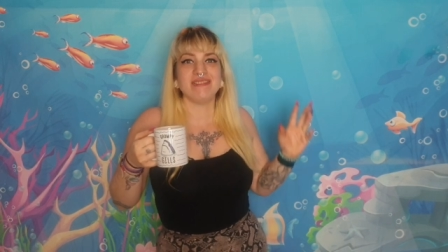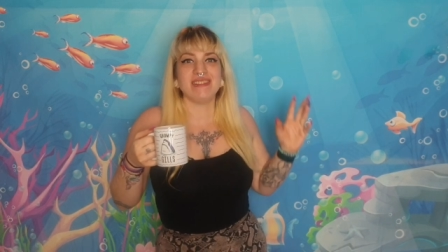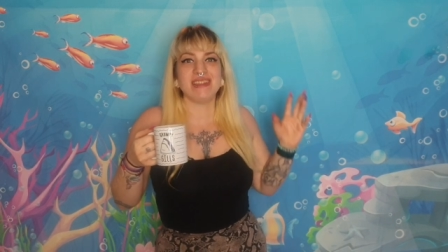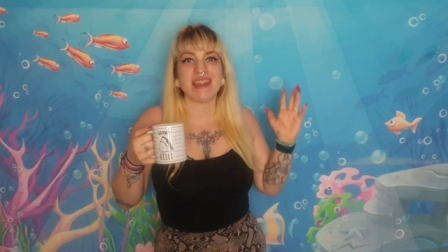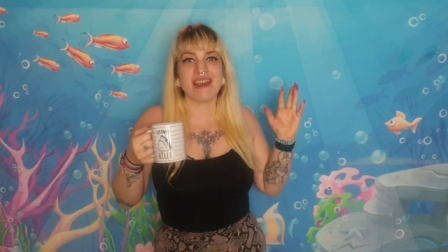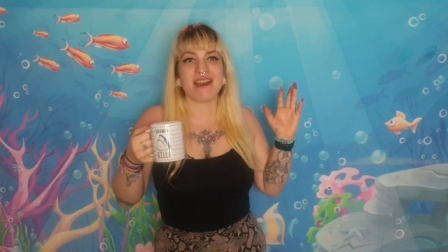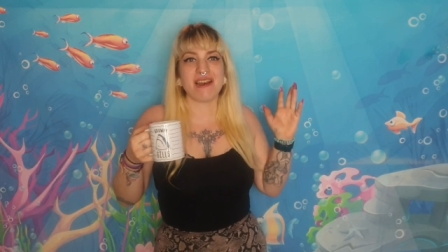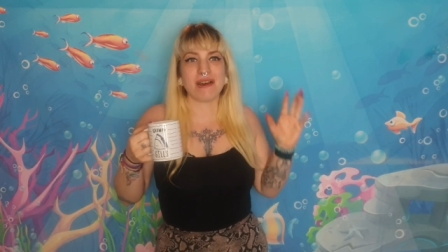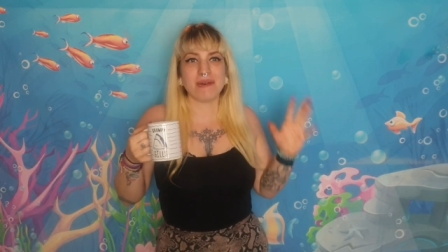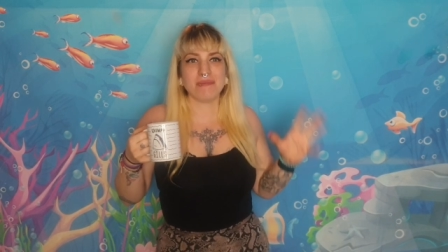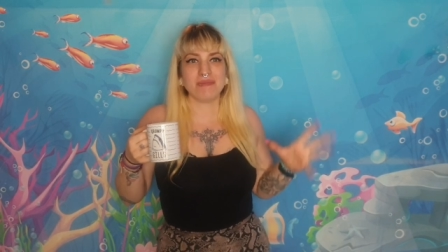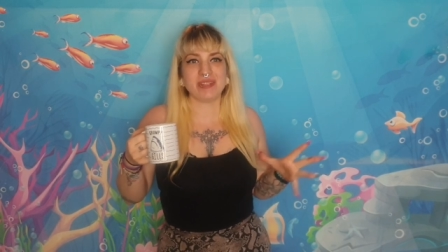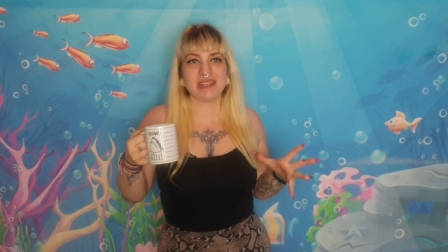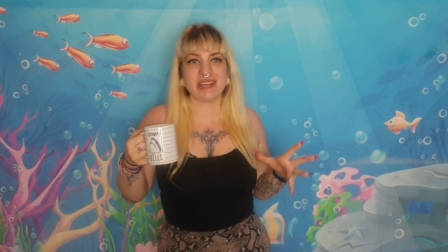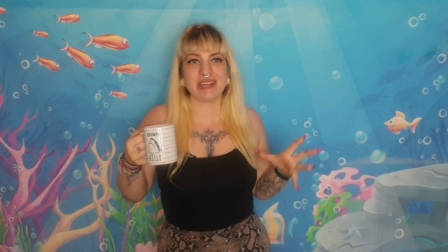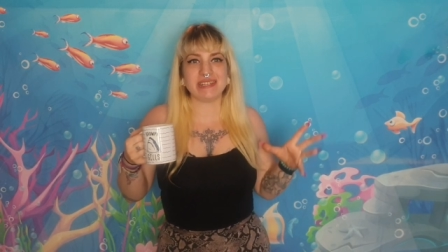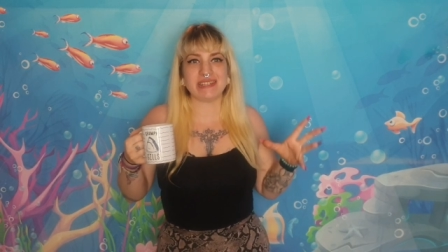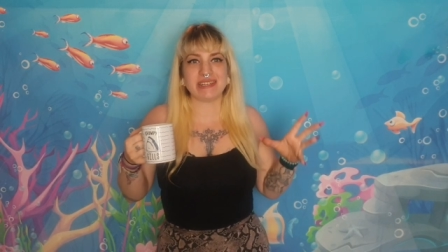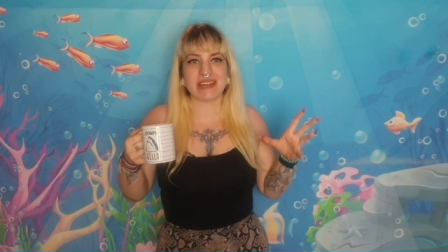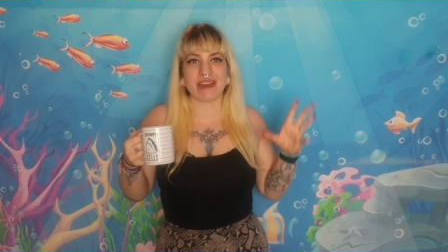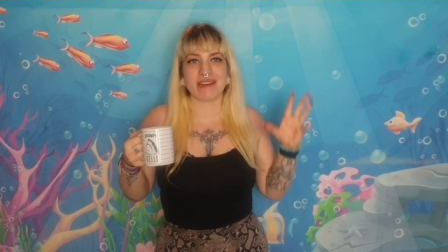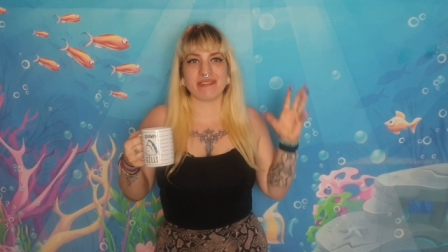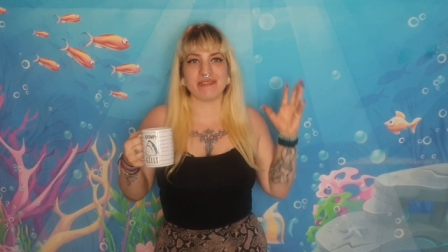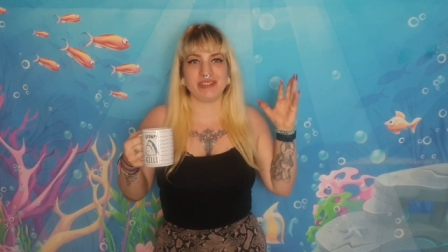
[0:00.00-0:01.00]
the
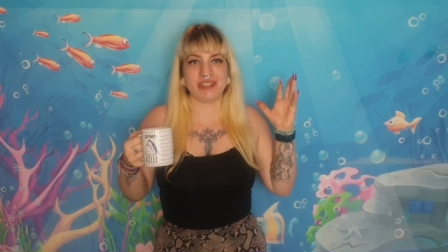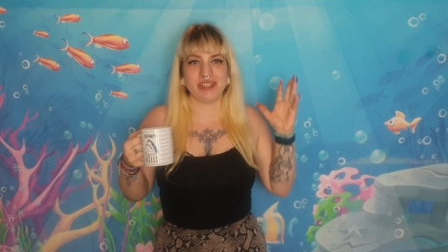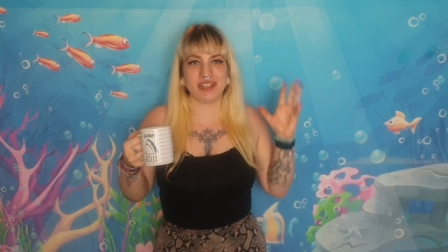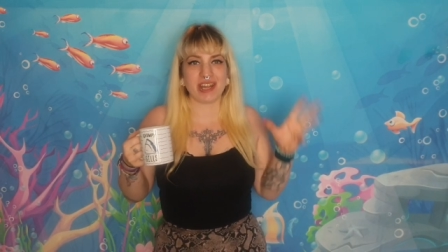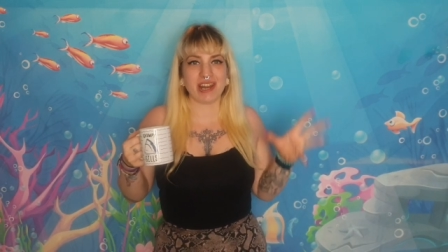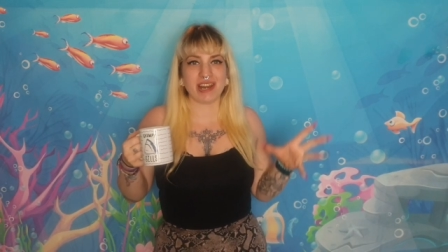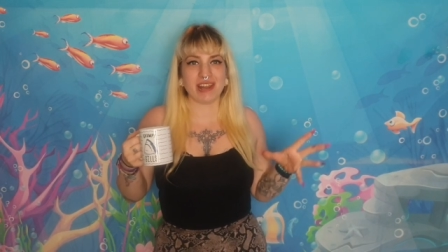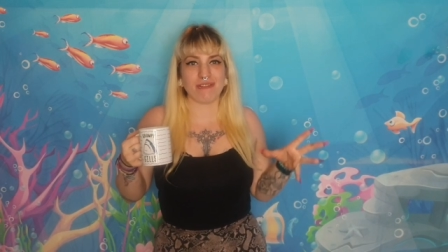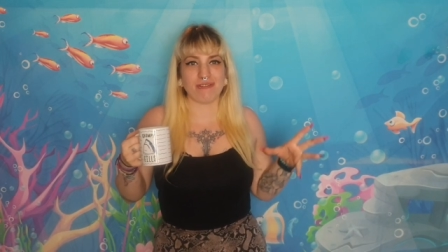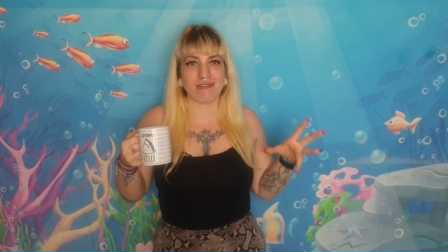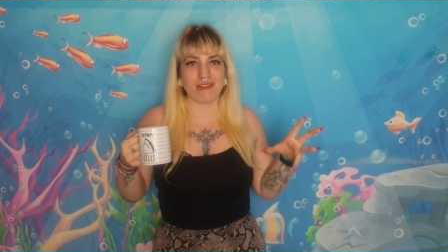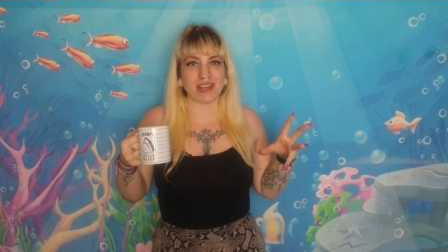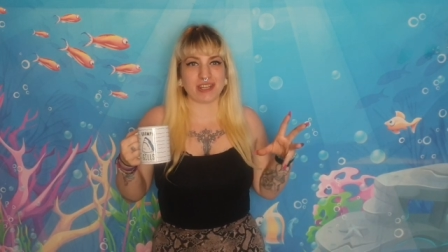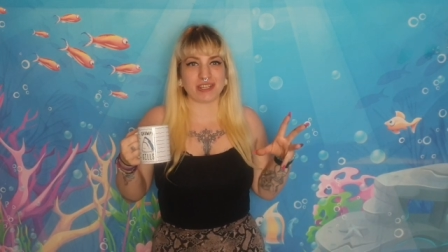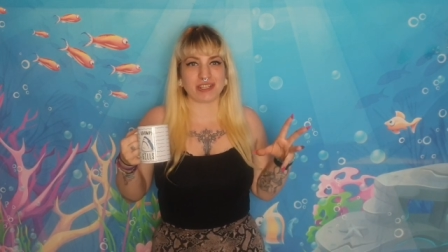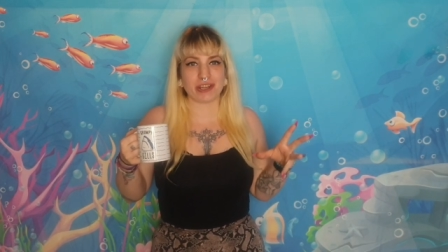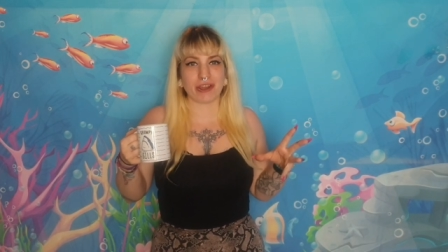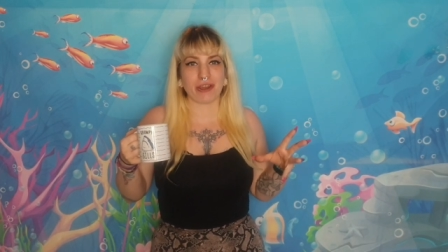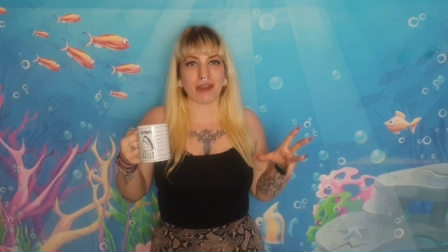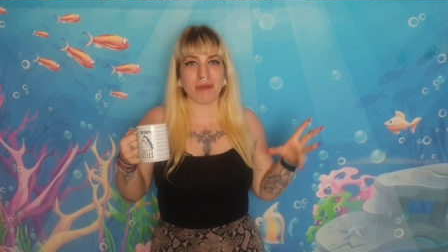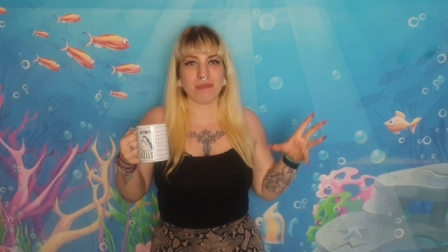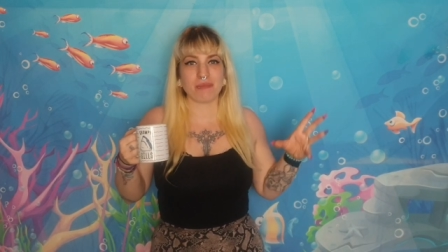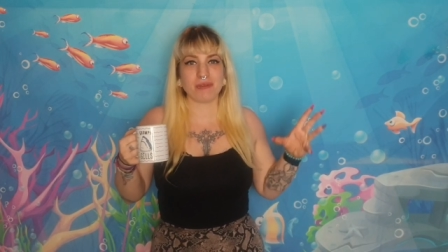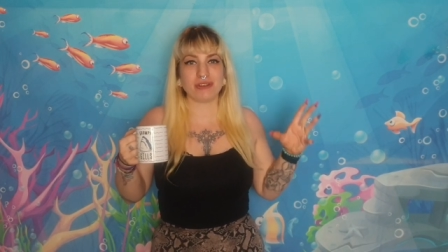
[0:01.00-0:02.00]
upside down jellyfish.
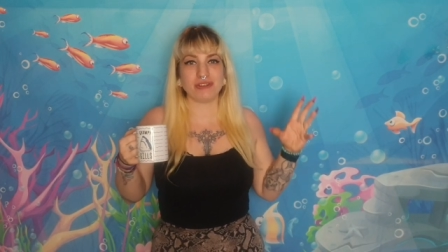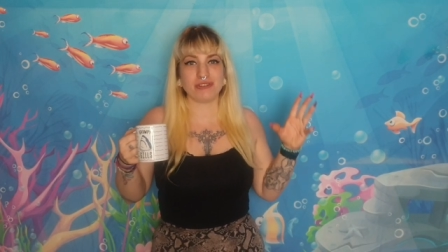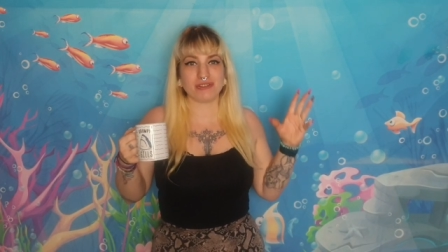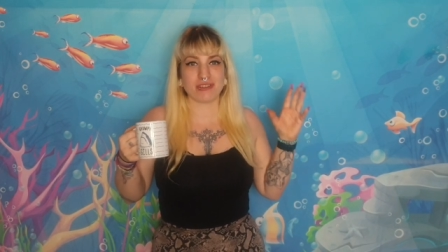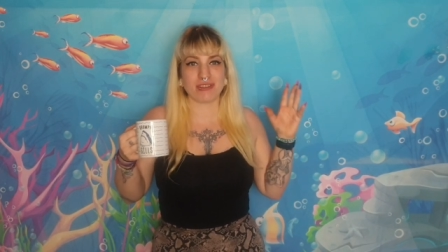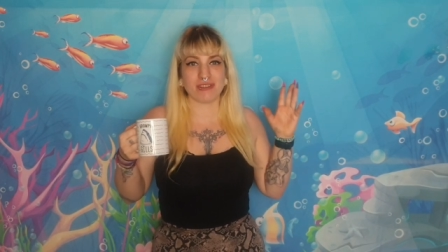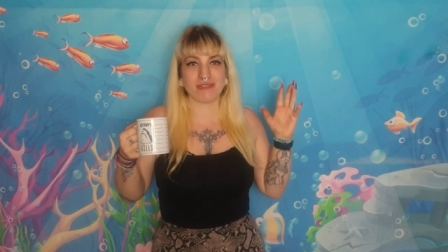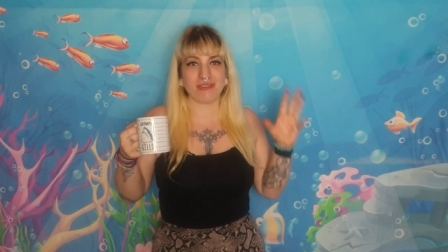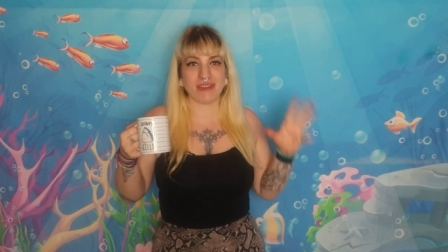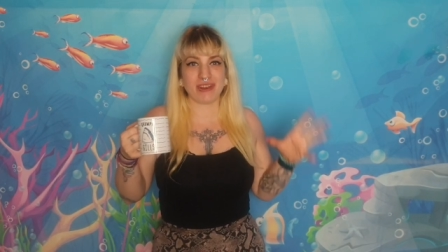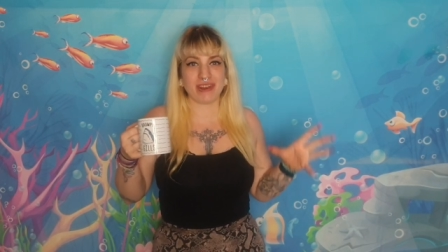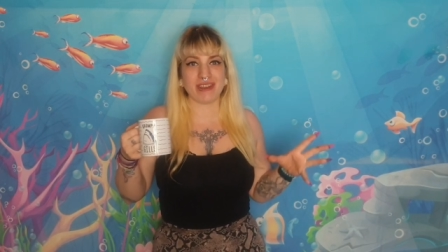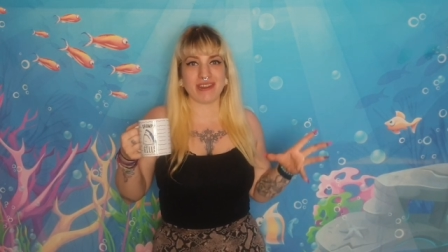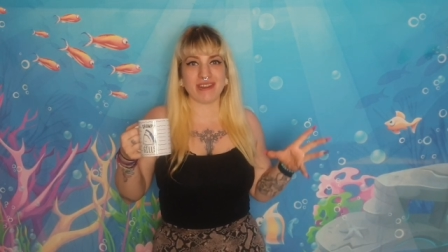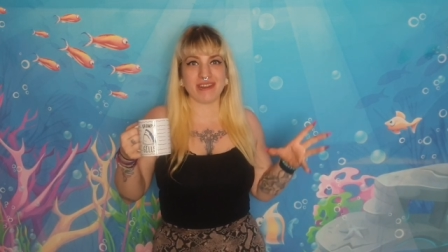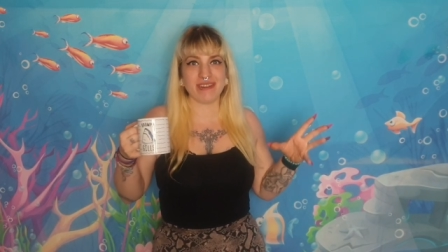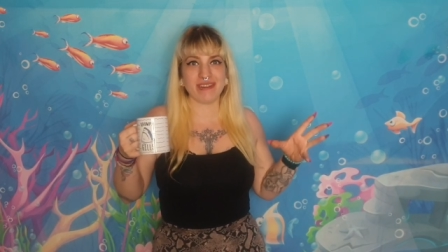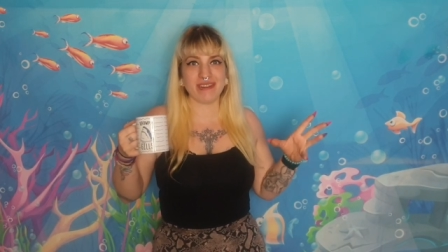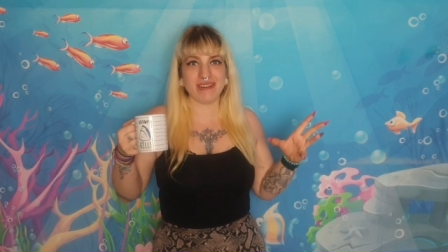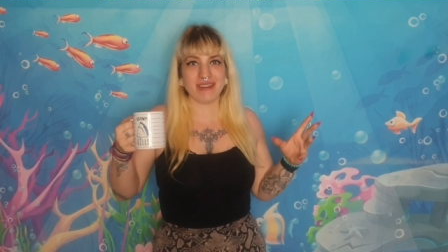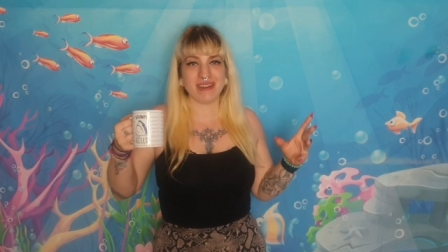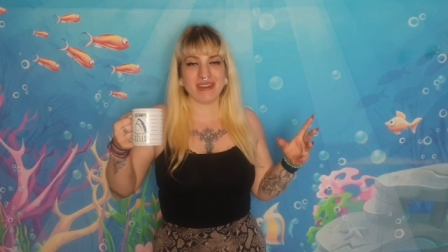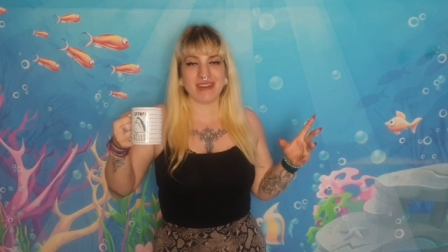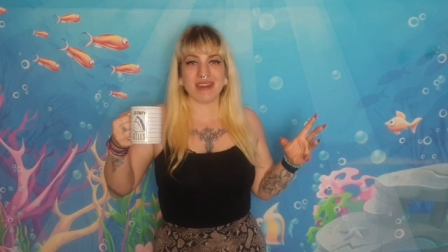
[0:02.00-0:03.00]
I hope you enjoy the
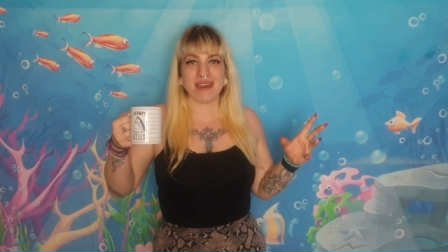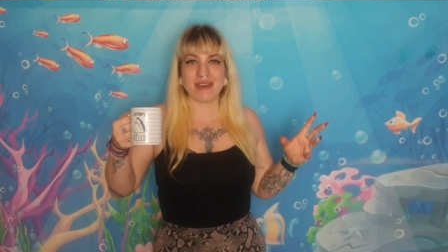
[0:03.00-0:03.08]
video.